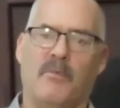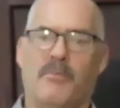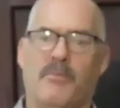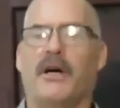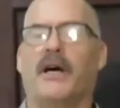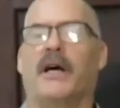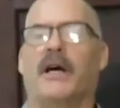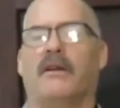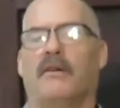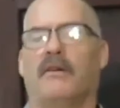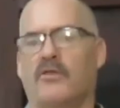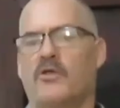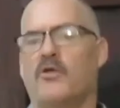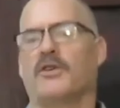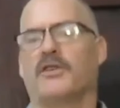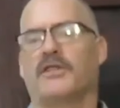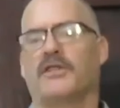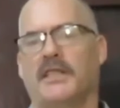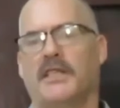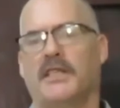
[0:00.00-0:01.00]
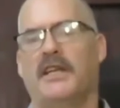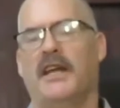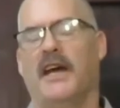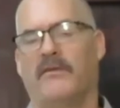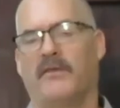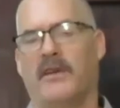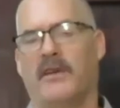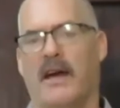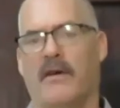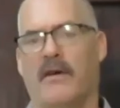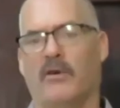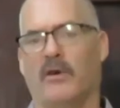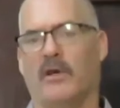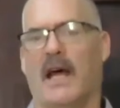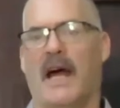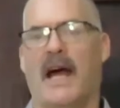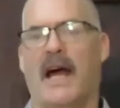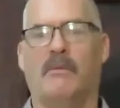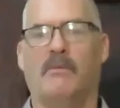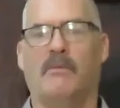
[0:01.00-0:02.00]
But of course they did have to have a
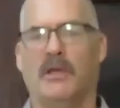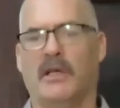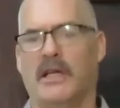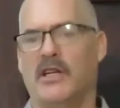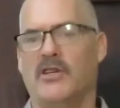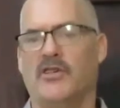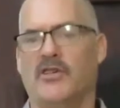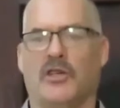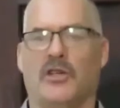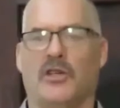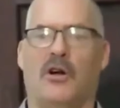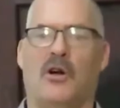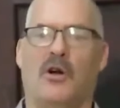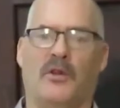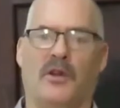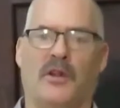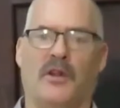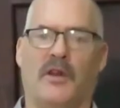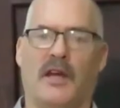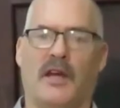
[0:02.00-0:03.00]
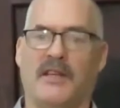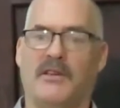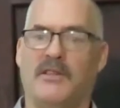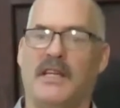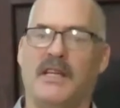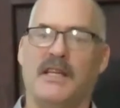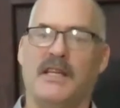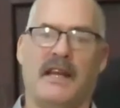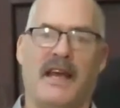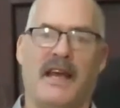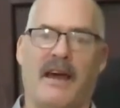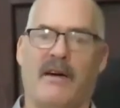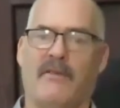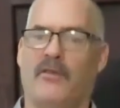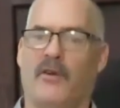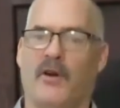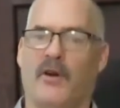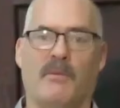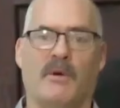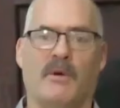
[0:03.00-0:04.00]
reliable engine, although they didn't have
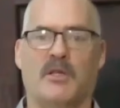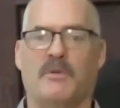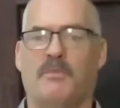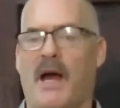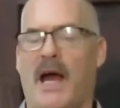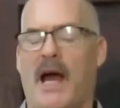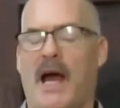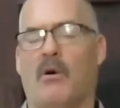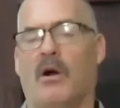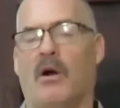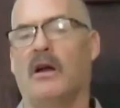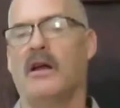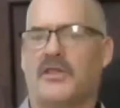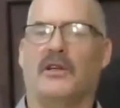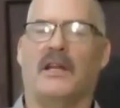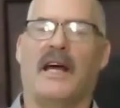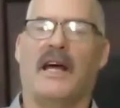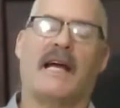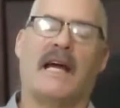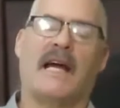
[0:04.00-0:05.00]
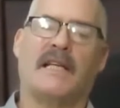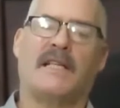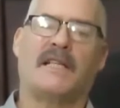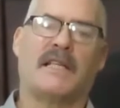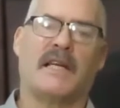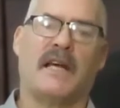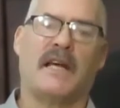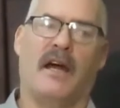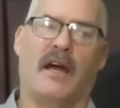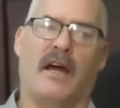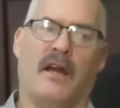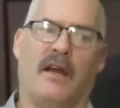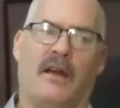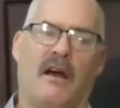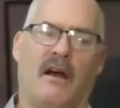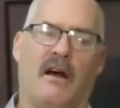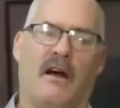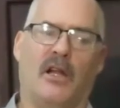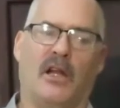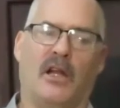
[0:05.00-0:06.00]
very much power. So like I
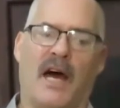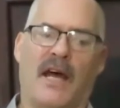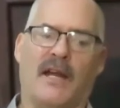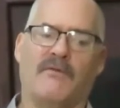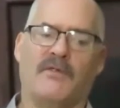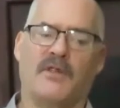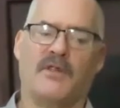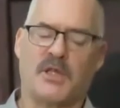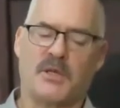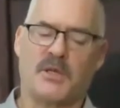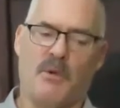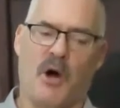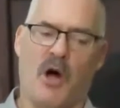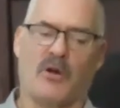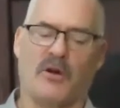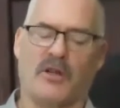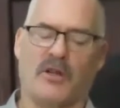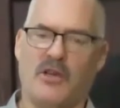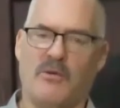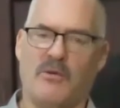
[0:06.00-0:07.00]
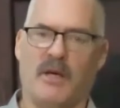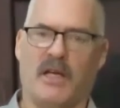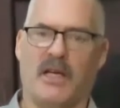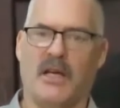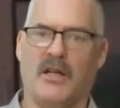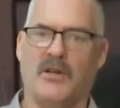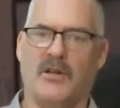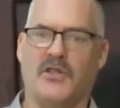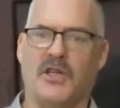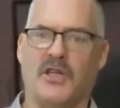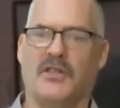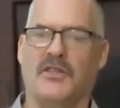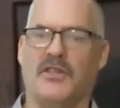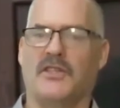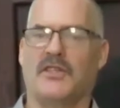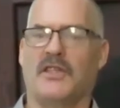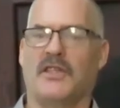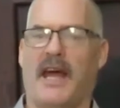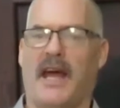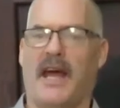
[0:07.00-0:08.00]
said, a lot of the smaller cubic inch
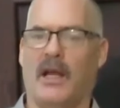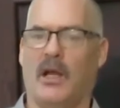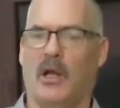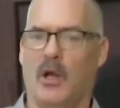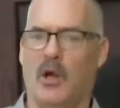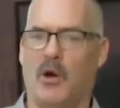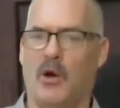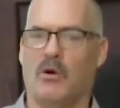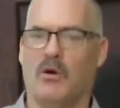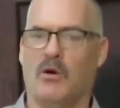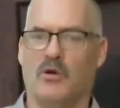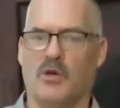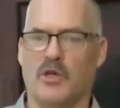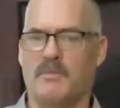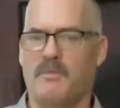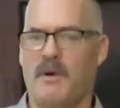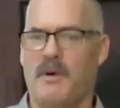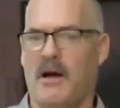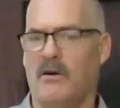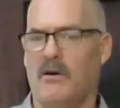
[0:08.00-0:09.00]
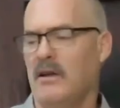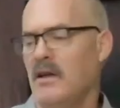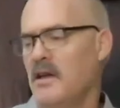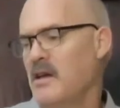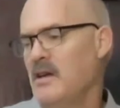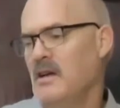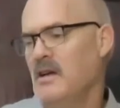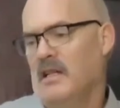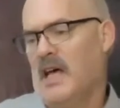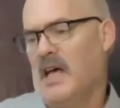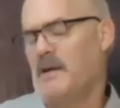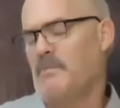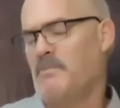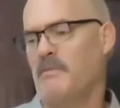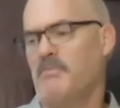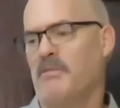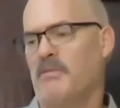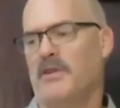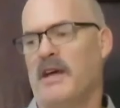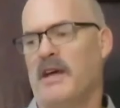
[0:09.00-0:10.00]
engines that had lower horsepower, a lot of
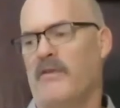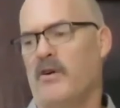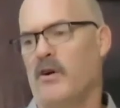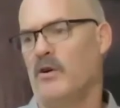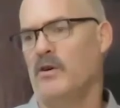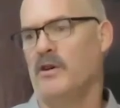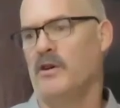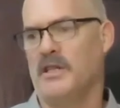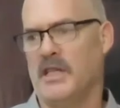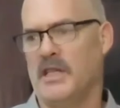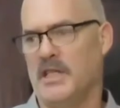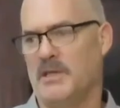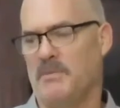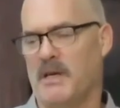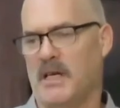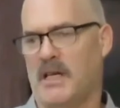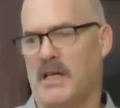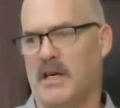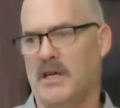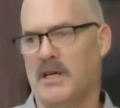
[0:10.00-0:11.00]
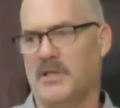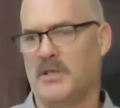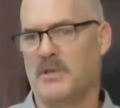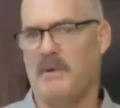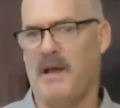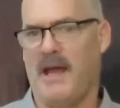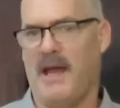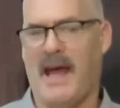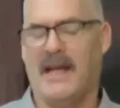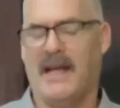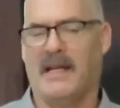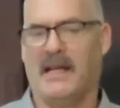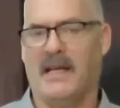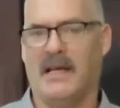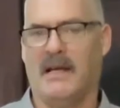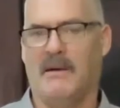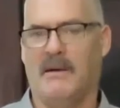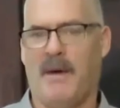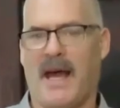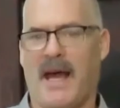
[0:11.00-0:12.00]
people never heard of these because
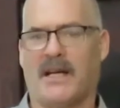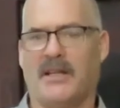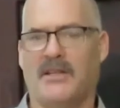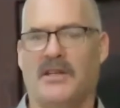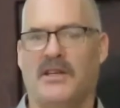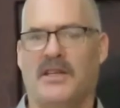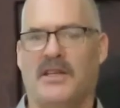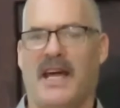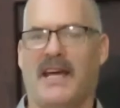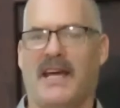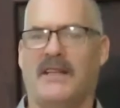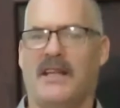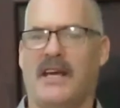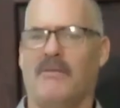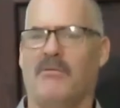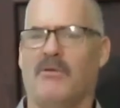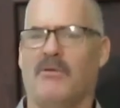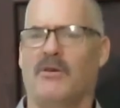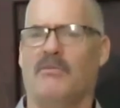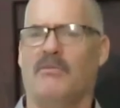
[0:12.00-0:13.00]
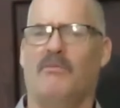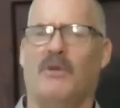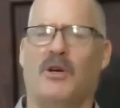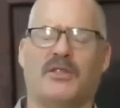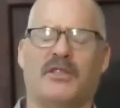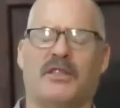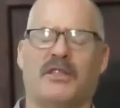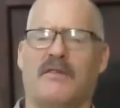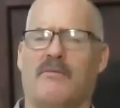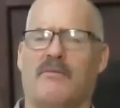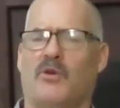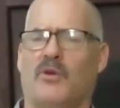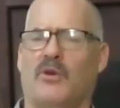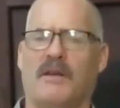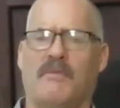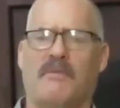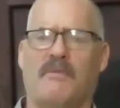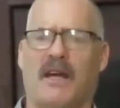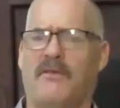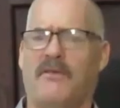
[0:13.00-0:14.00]
back in the day, most of them were
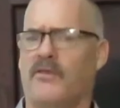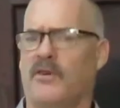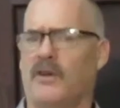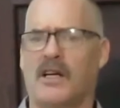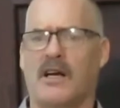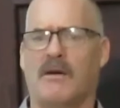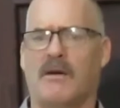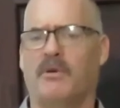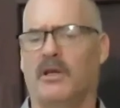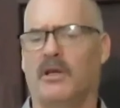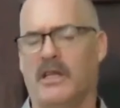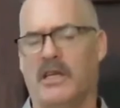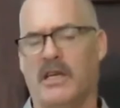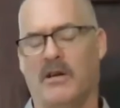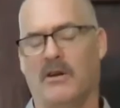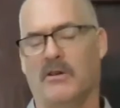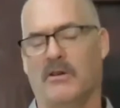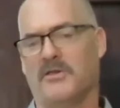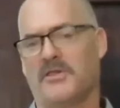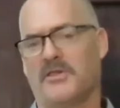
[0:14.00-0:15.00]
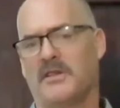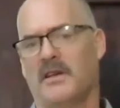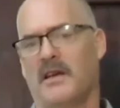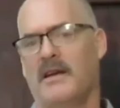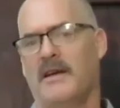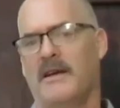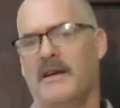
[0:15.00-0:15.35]
only made for a couple of years,